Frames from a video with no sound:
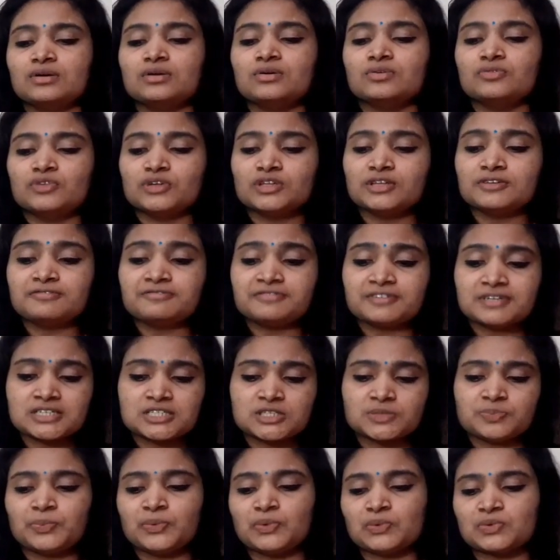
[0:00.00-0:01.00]
For the
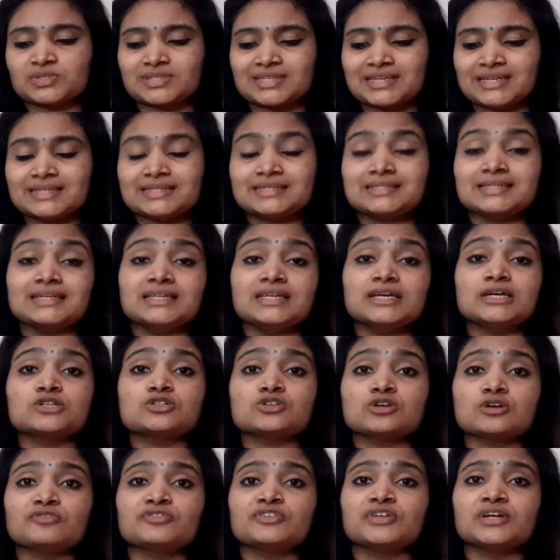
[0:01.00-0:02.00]
first post, that is senior
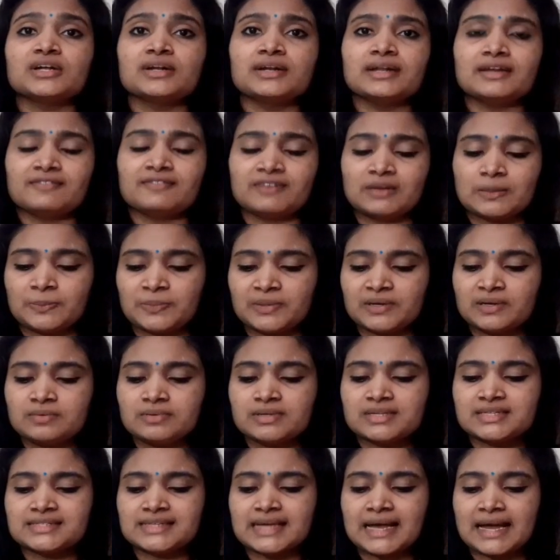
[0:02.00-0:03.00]
software developer,
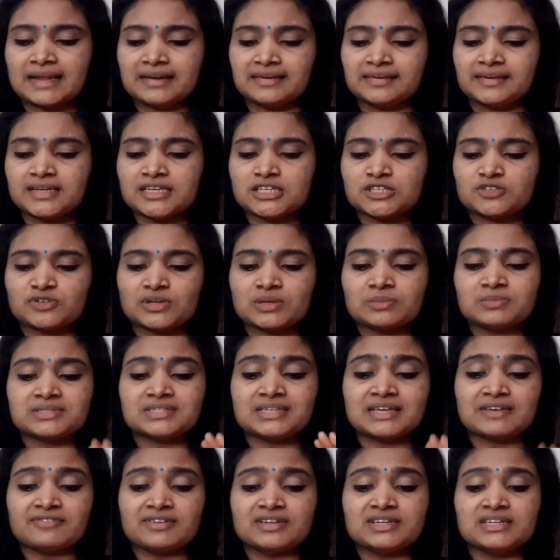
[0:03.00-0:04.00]
salary is from
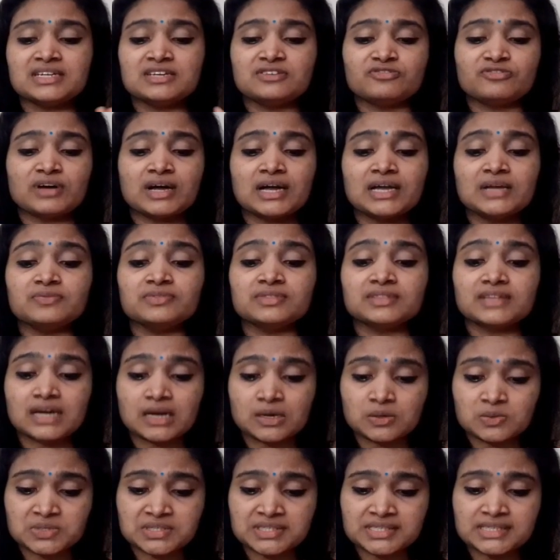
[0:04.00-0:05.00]

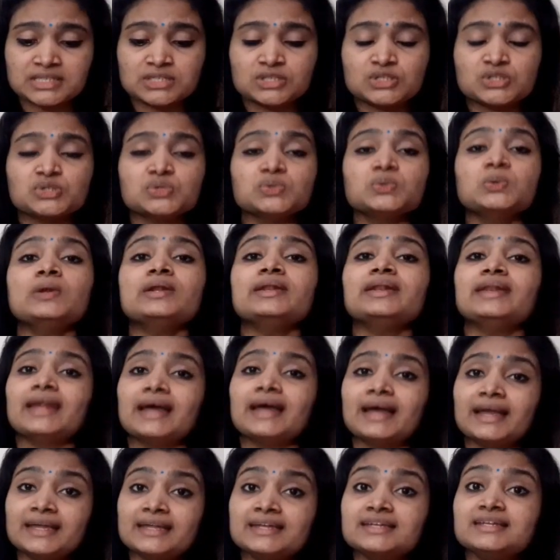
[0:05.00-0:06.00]
75,000 to
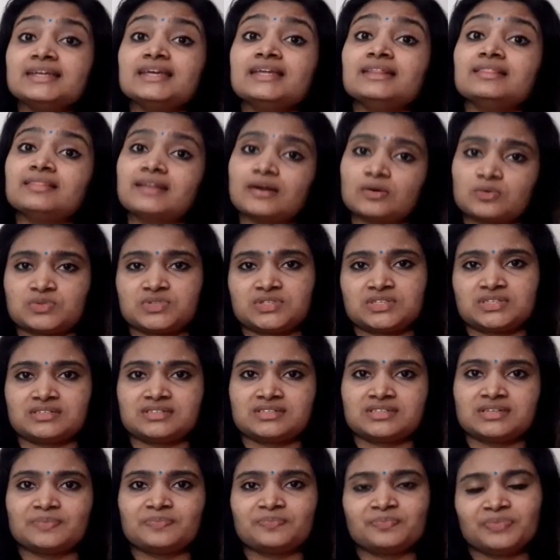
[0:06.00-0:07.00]

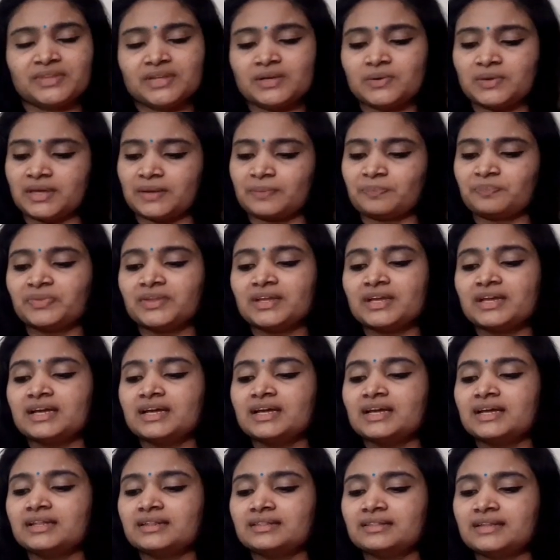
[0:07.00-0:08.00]
90,000. Okay,
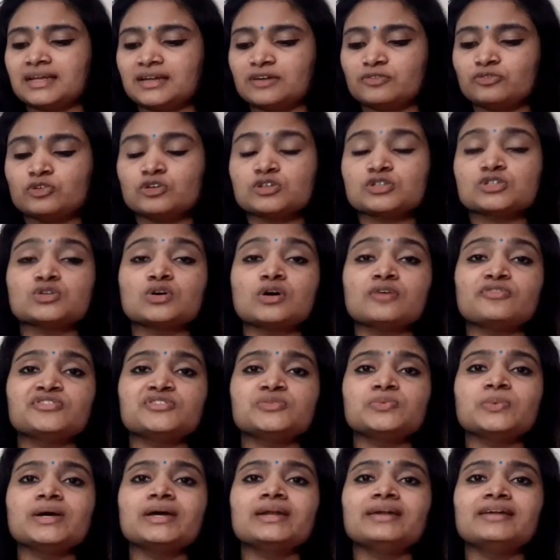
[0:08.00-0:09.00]
then for
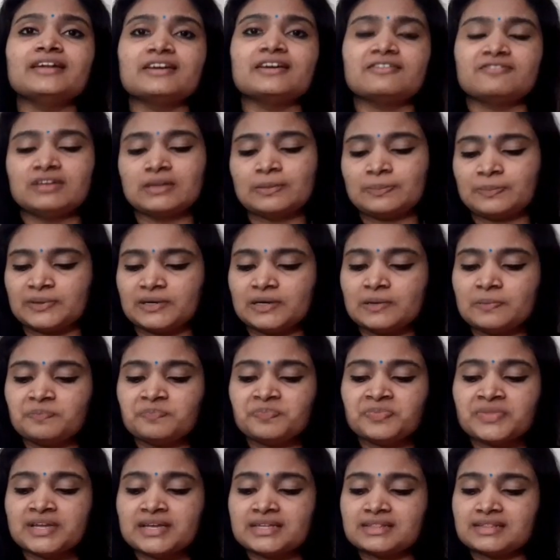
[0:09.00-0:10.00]
software developer,
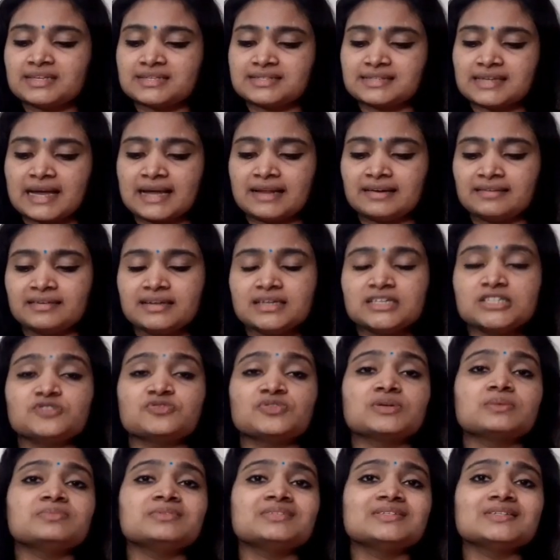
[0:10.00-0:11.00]
the salary is
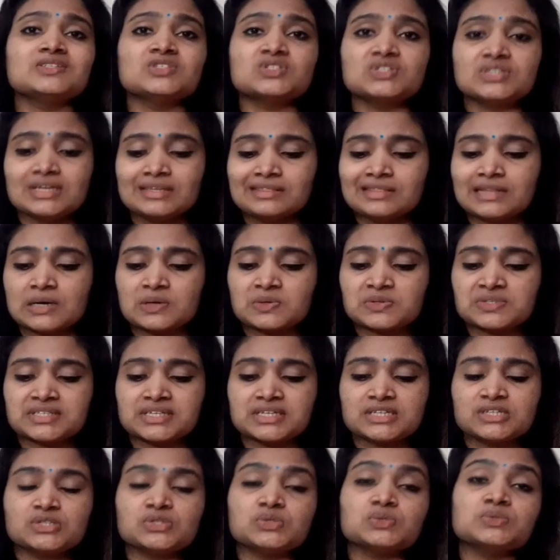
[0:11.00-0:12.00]
from
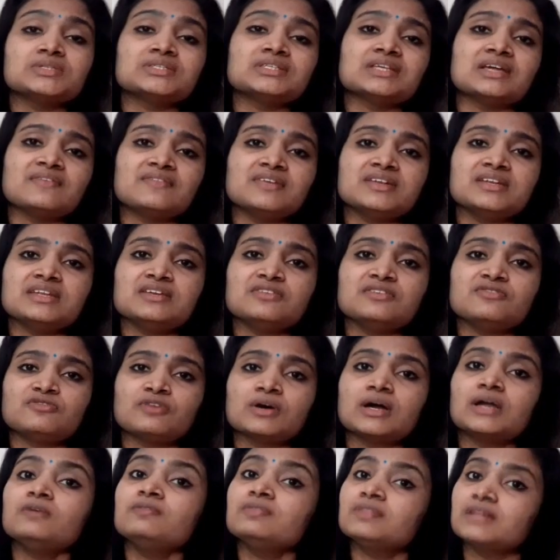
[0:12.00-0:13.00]
60,000 to
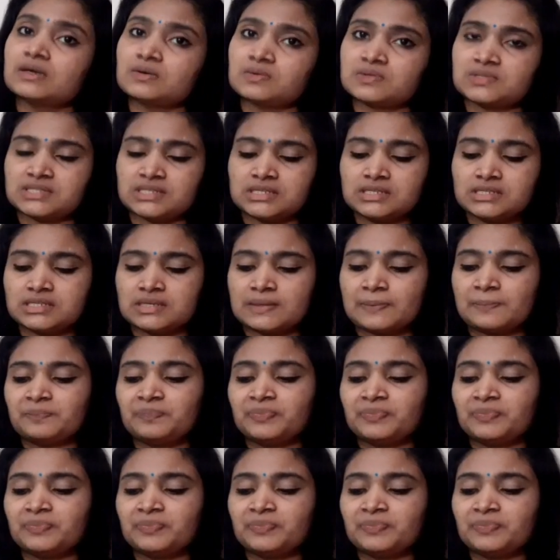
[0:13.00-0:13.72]
75,000.